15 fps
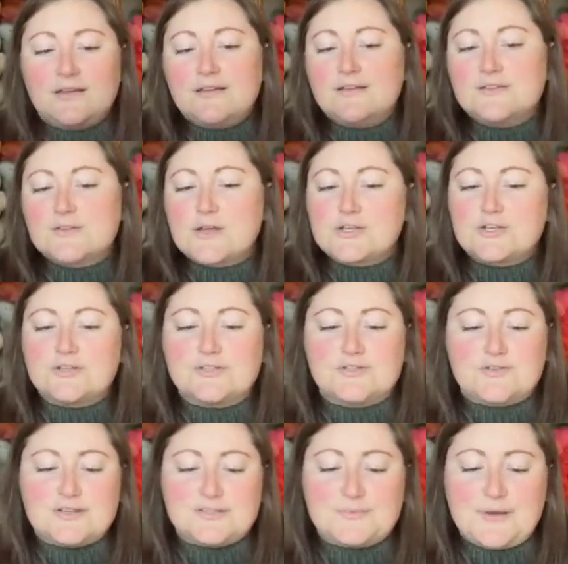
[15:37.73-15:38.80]
So I shouldn't
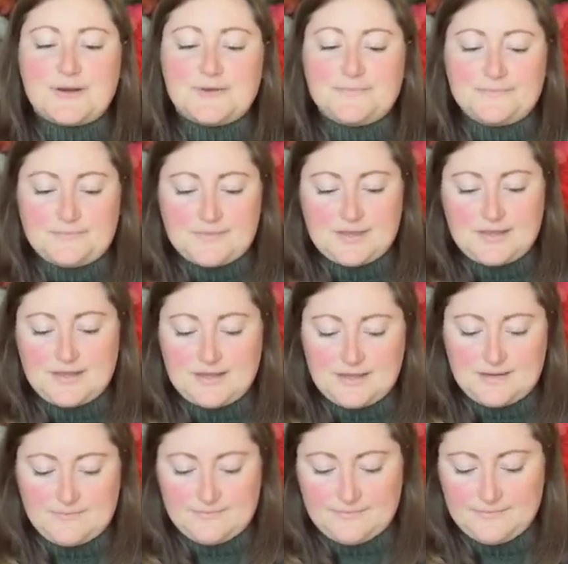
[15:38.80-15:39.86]
stress about it.
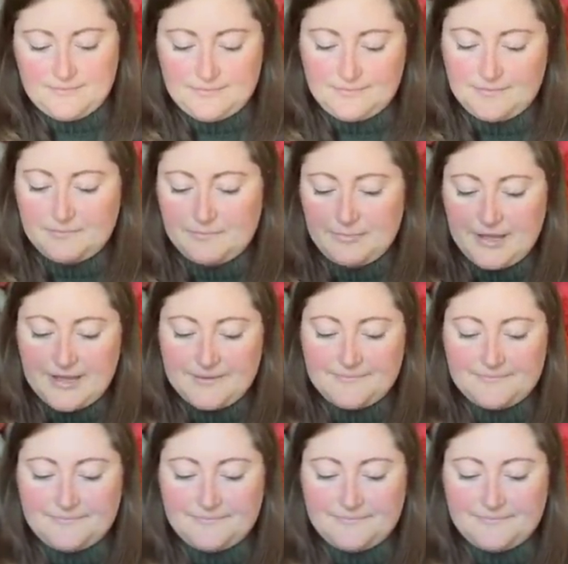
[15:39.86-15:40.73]
But